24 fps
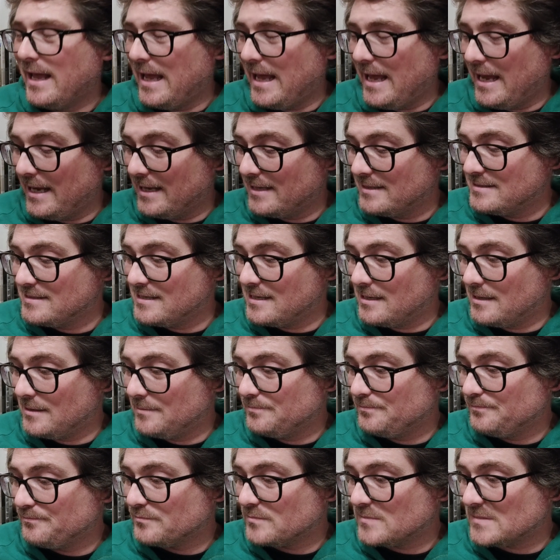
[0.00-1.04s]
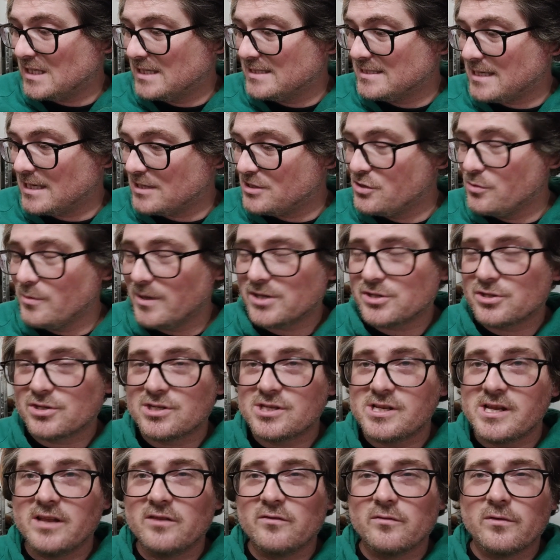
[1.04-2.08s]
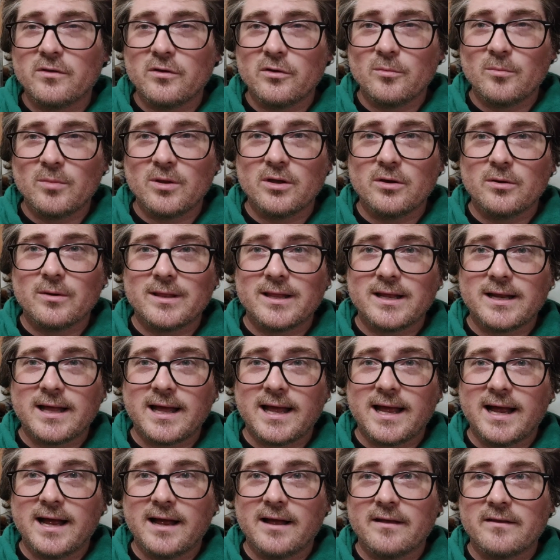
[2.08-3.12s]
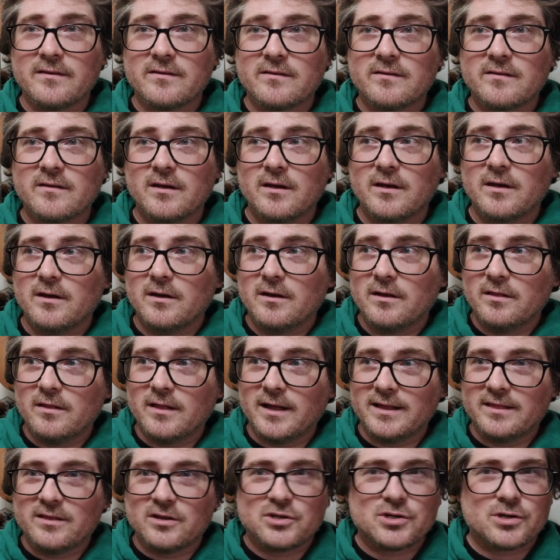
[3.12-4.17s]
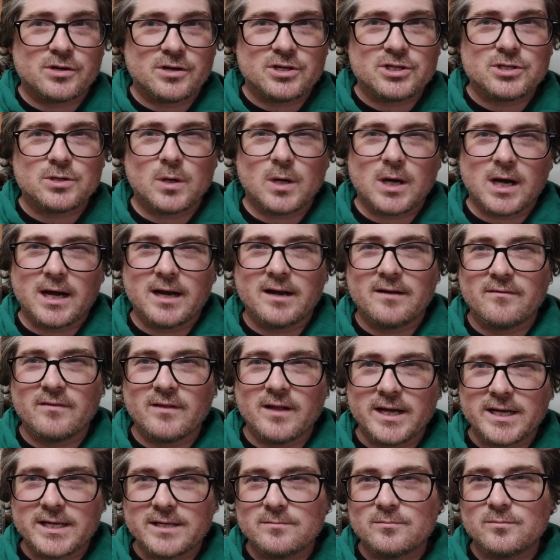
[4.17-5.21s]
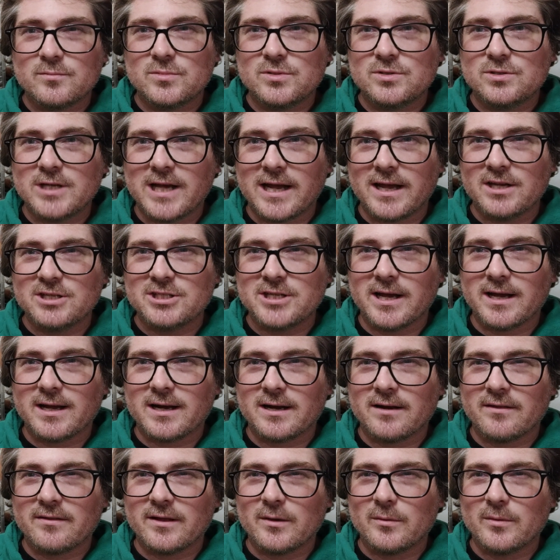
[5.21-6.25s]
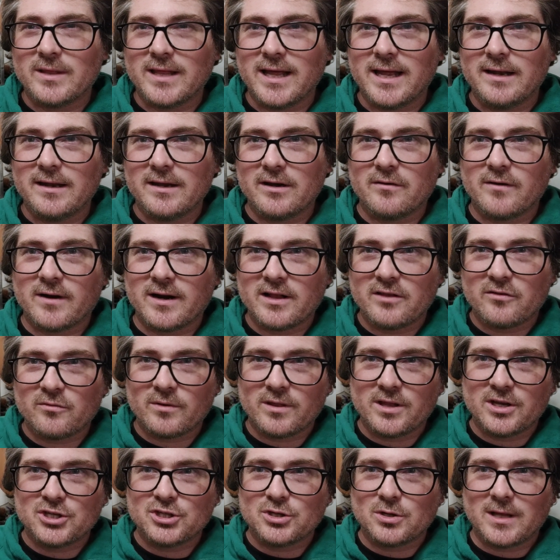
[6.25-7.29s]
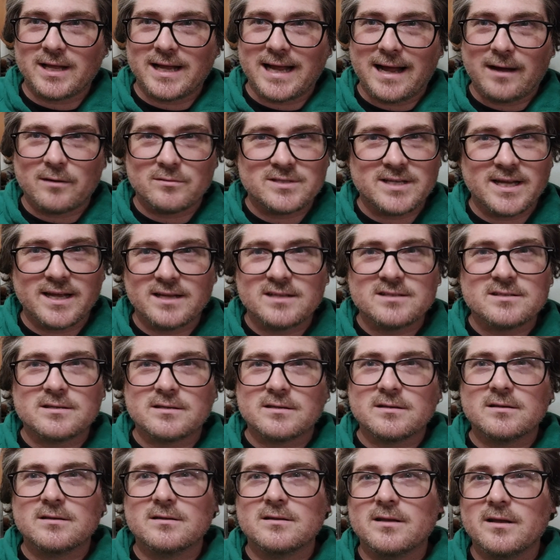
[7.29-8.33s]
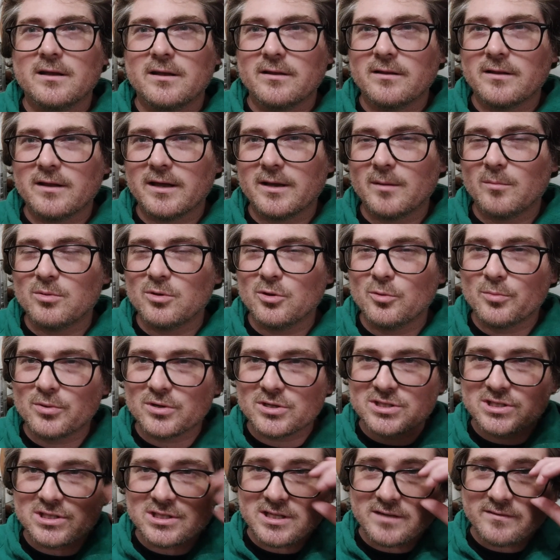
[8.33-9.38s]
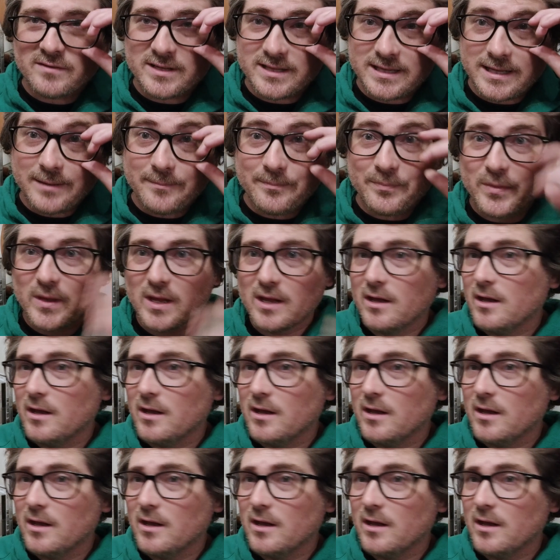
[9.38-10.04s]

And it's got 2 extra scenes with Yoon Bu, and then it has like the traditional kind of like Jackie Chan kind of thing with the ending credits where they show like outtakes and like bloopers and stuff like that.